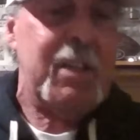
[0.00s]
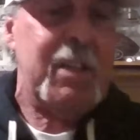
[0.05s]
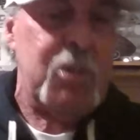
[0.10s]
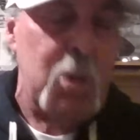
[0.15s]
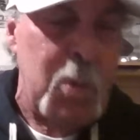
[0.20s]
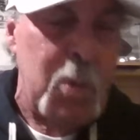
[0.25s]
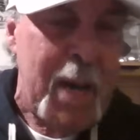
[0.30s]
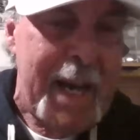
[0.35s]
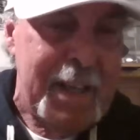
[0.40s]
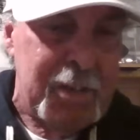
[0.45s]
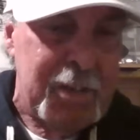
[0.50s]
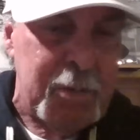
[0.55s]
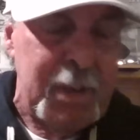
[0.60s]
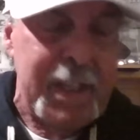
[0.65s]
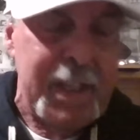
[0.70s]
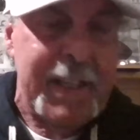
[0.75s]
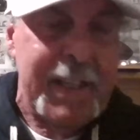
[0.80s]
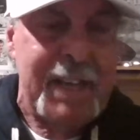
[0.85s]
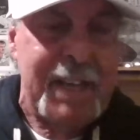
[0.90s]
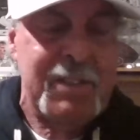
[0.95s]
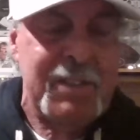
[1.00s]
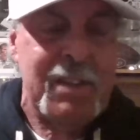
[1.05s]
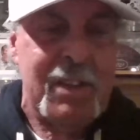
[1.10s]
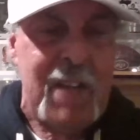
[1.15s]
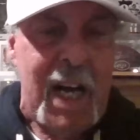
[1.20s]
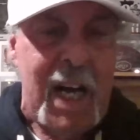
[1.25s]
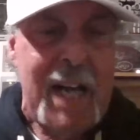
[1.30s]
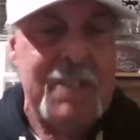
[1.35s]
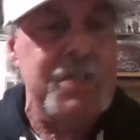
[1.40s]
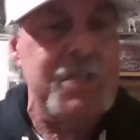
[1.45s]
2 out of 3 against the
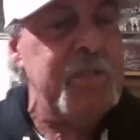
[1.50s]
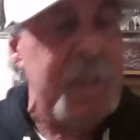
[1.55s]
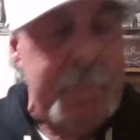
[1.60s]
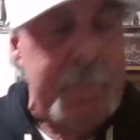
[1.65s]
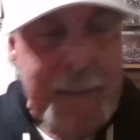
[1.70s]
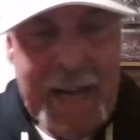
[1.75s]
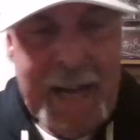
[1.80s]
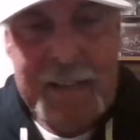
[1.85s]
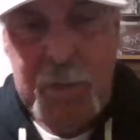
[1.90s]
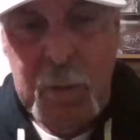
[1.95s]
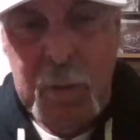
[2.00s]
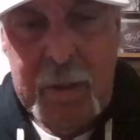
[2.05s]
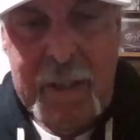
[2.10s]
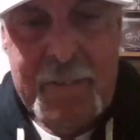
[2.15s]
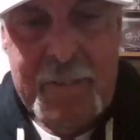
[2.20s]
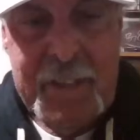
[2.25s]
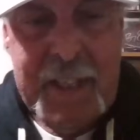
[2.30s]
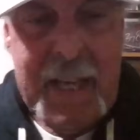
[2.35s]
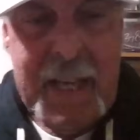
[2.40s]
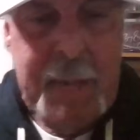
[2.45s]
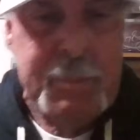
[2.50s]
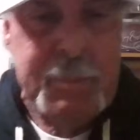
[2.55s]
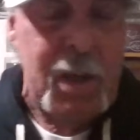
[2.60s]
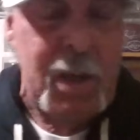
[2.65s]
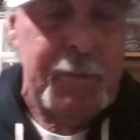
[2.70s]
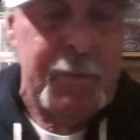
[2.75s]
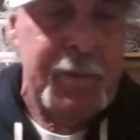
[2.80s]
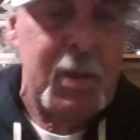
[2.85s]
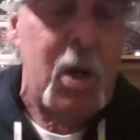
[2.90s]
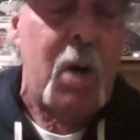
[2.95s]
Dodgers. They're back to 11 games
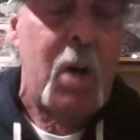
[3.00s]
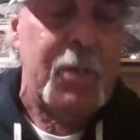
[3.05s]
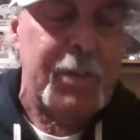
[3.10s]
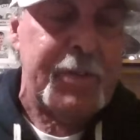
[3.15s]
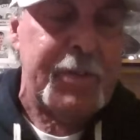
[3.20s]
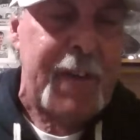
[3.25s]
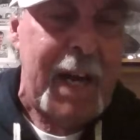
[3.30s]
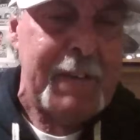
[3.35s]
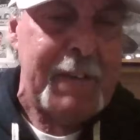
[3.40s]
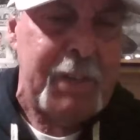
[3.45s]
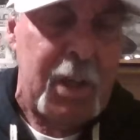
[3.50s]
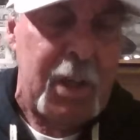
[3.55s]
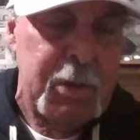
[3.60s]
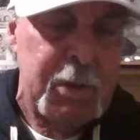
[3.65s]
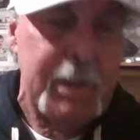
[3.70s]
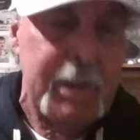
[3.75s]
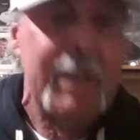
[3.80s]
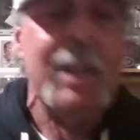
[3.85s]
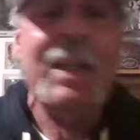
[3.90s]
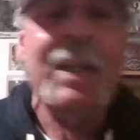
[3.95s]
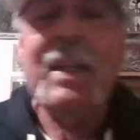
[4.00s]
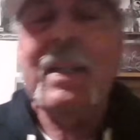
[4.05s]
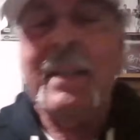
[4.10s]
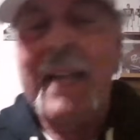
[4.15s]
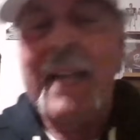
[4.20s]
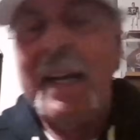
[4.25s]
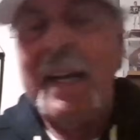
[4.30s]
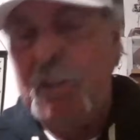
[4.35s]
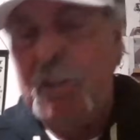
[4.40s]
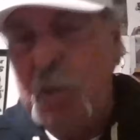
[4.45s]
over 500.
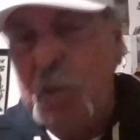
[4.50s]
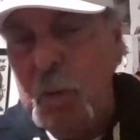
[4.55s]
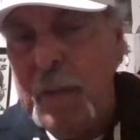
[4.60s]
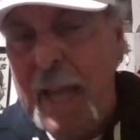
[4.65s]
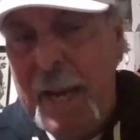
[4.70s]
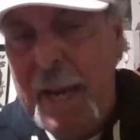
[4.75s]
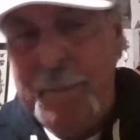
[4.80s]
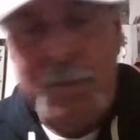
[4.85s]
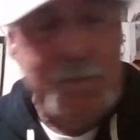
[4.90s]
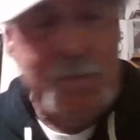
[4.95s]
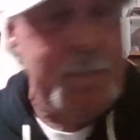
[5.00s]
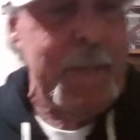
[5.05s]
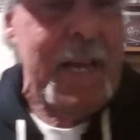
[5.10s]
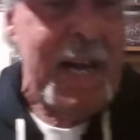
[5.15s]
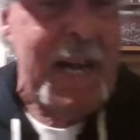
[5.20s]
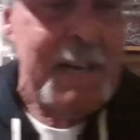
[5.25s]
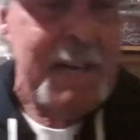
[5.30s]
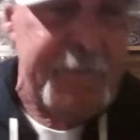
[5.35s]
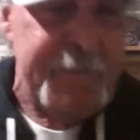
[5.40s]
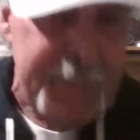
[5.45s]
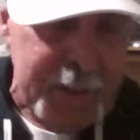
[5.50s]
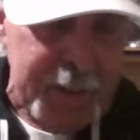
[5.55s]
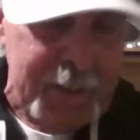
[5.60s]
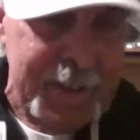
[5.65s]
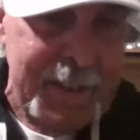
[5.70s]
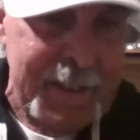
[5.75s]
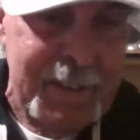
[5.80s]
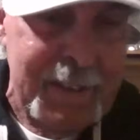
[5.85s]
Now, they're 2 games behind Philly in the